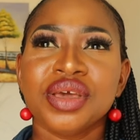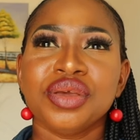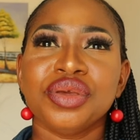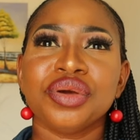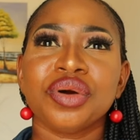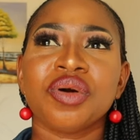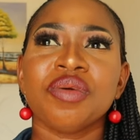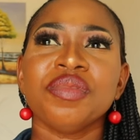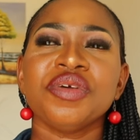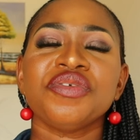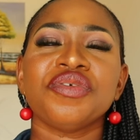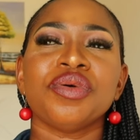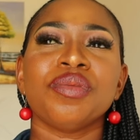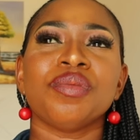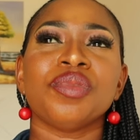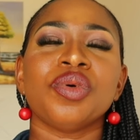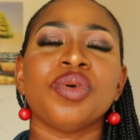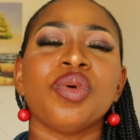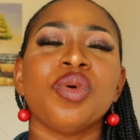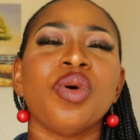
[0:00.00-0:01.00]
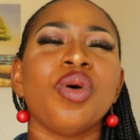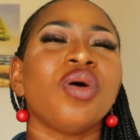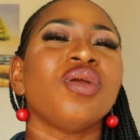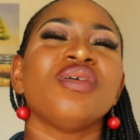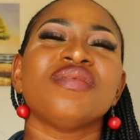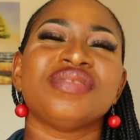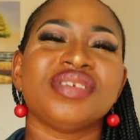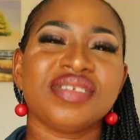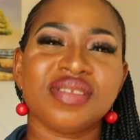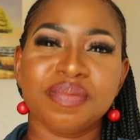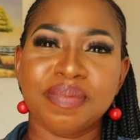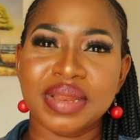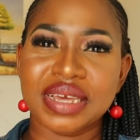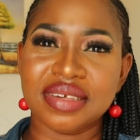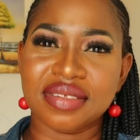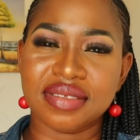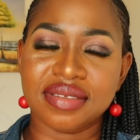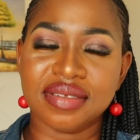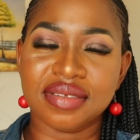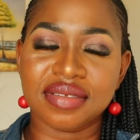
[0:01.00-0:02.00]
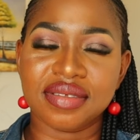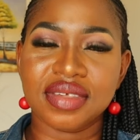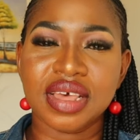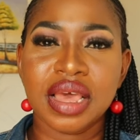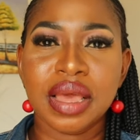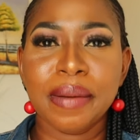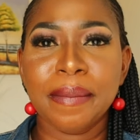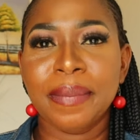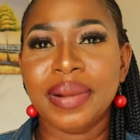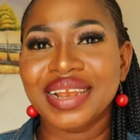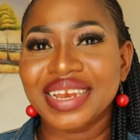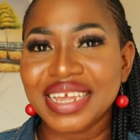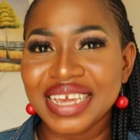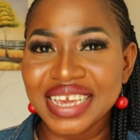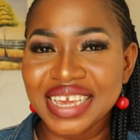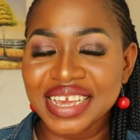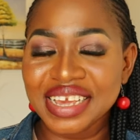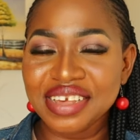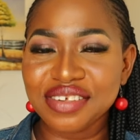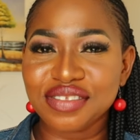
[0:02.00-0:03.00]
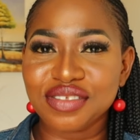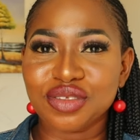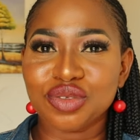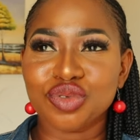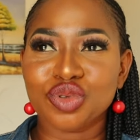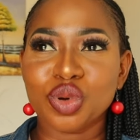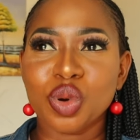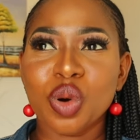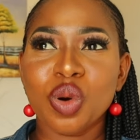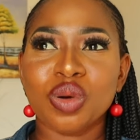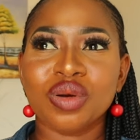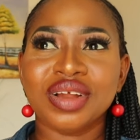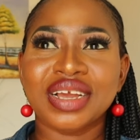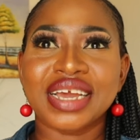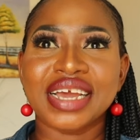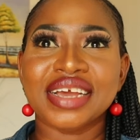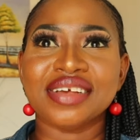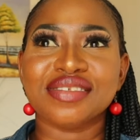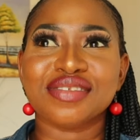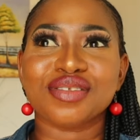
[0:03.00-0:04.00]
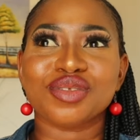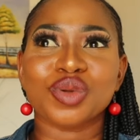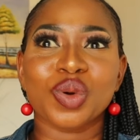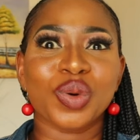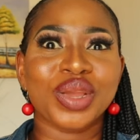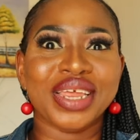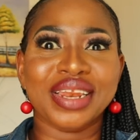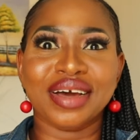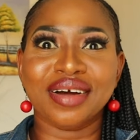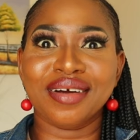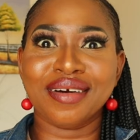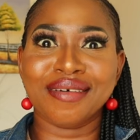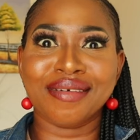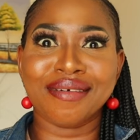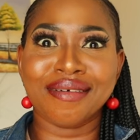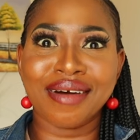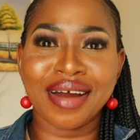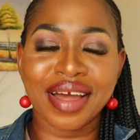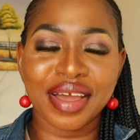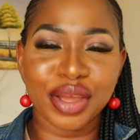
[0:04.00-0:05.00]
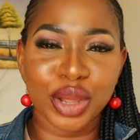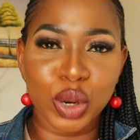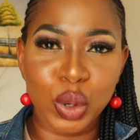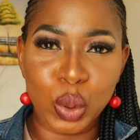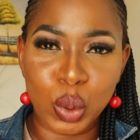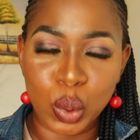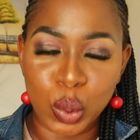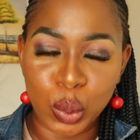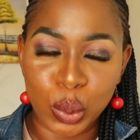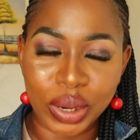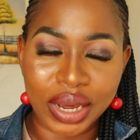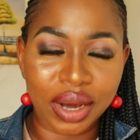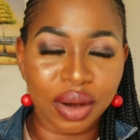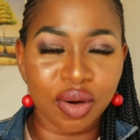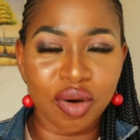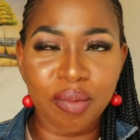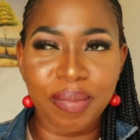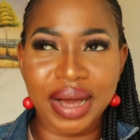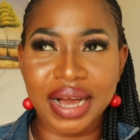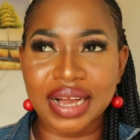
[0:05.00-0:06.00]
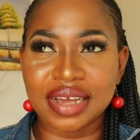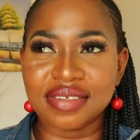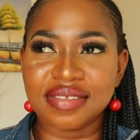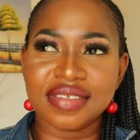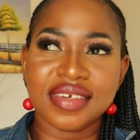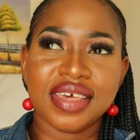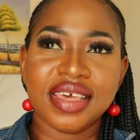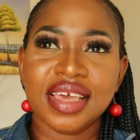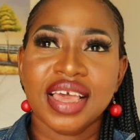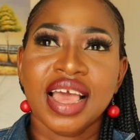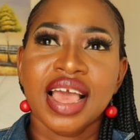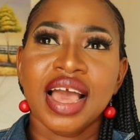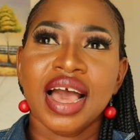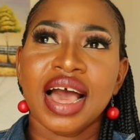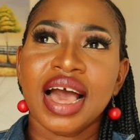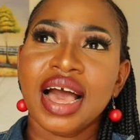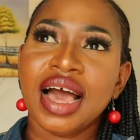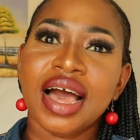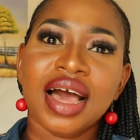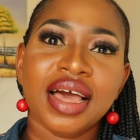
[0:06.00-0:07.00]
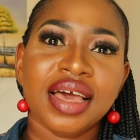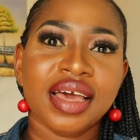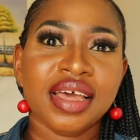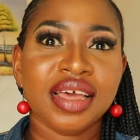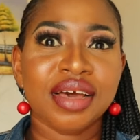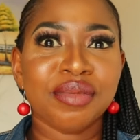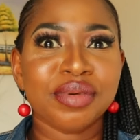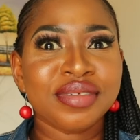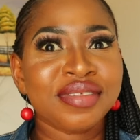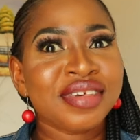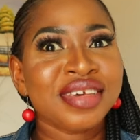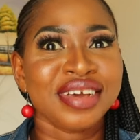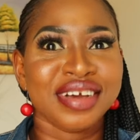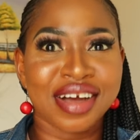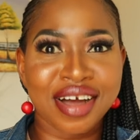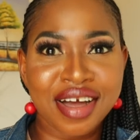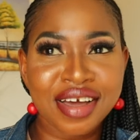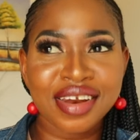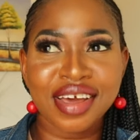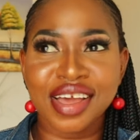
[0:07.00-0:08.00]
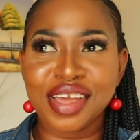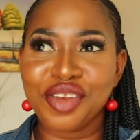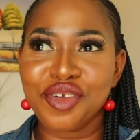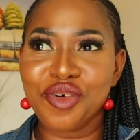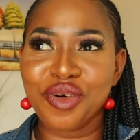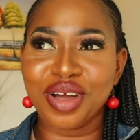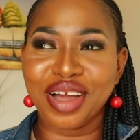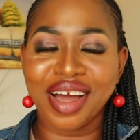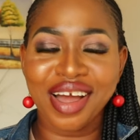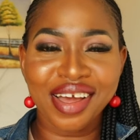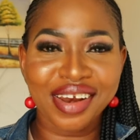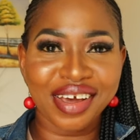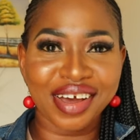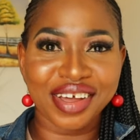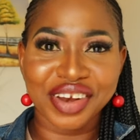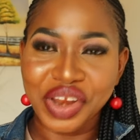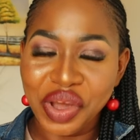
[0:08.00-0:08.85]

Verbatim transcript: you're coming from all of these places, please don't get stuck in Accra alone and go back and say, I was in Ghana, I know Ghana.